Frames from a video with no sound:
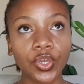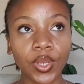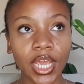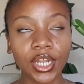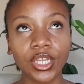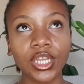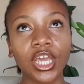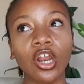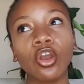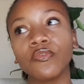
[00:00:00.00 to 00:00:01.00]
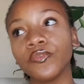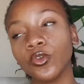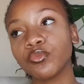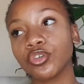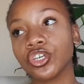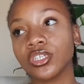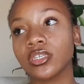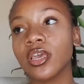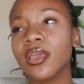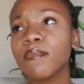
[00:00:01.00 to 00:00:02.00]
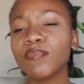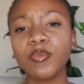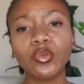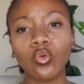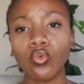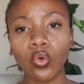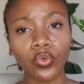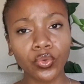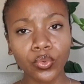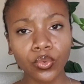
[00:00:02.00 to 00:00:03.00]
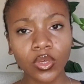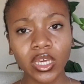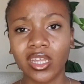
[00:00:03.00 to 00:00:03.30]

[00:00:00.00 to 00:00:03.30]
a Q and A and didn't get a lot of views because people don't know you.